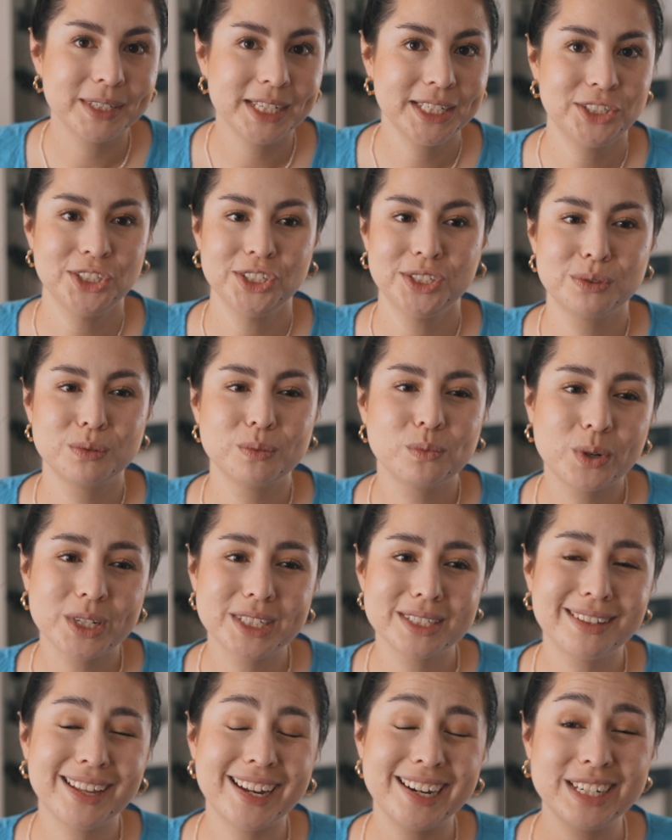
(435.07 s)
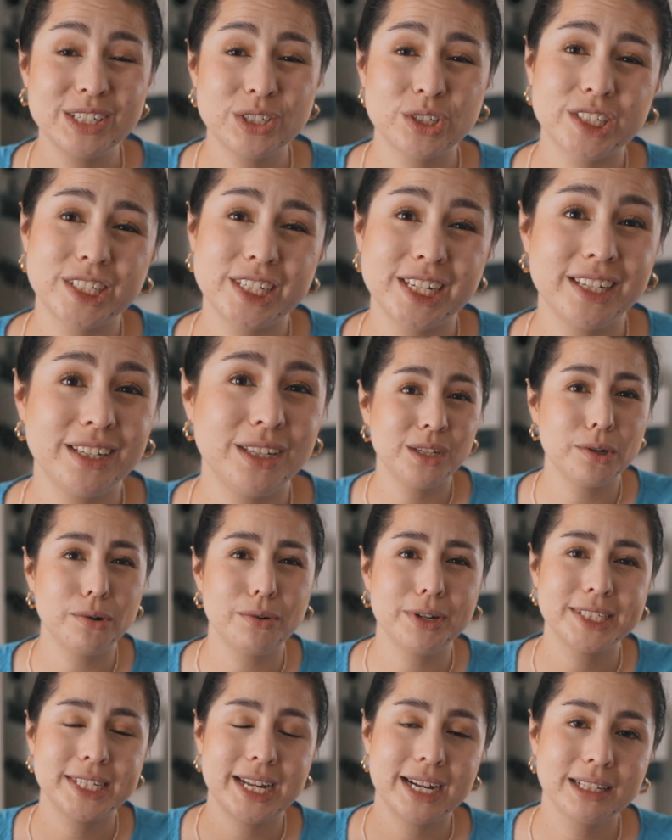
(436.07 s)
It just wasn't that interesting. You knew
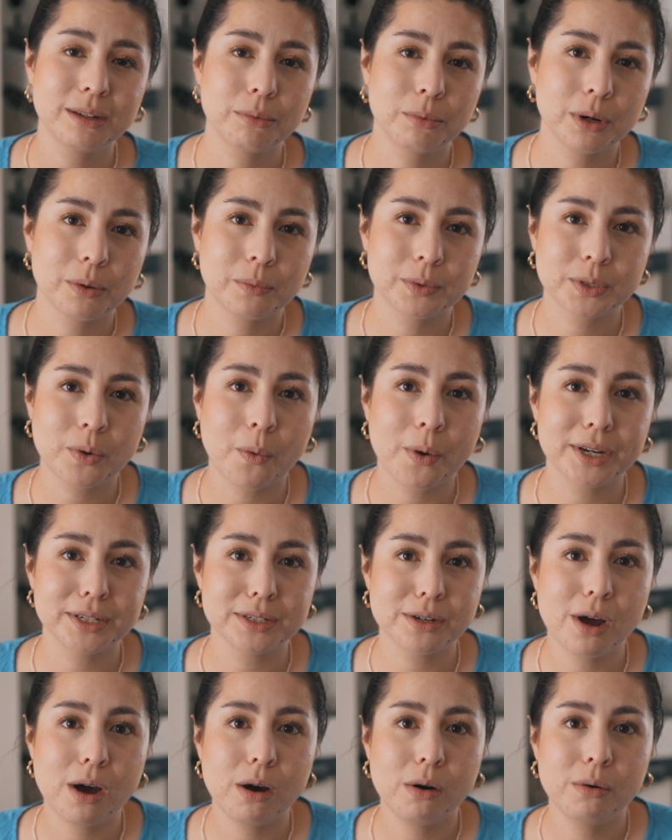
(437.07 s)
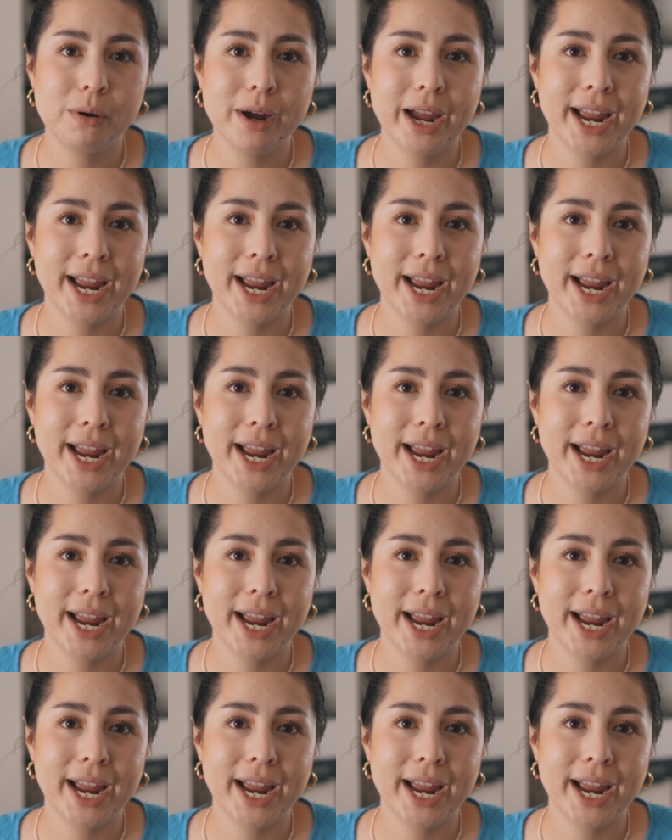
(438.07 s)
exactly where it was going to go,